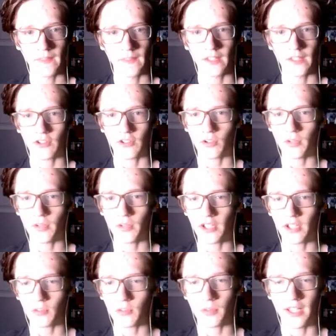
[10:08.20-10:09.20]
It's so nice
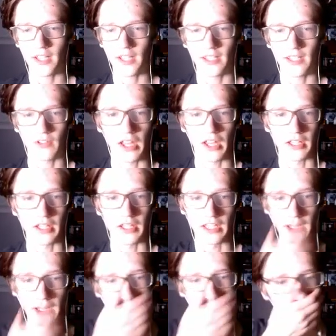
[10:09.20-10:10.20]
playing as Ellie.
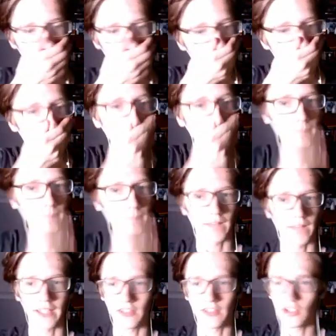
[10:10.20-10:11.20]

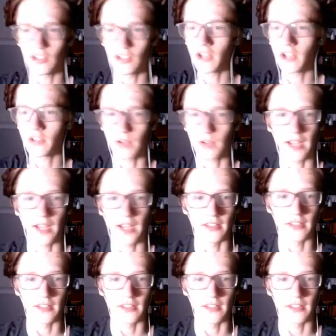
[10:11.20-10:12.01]
Like, younger Ellie.